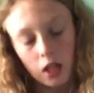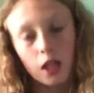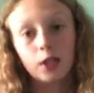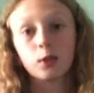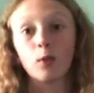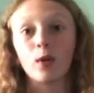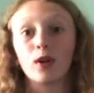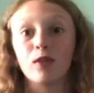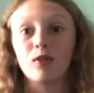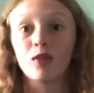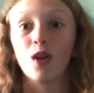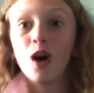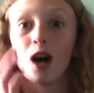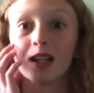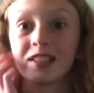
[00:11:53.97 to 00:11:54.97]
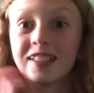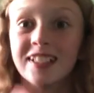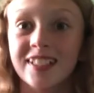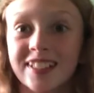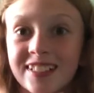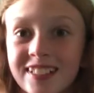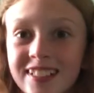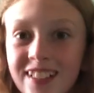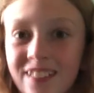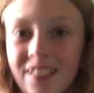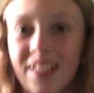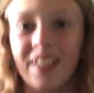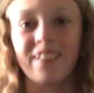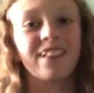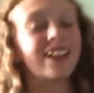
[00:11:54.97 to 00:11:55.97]
It's one of Lawson's.
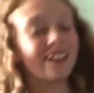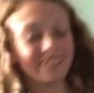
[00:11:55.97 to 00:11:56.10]
Okay.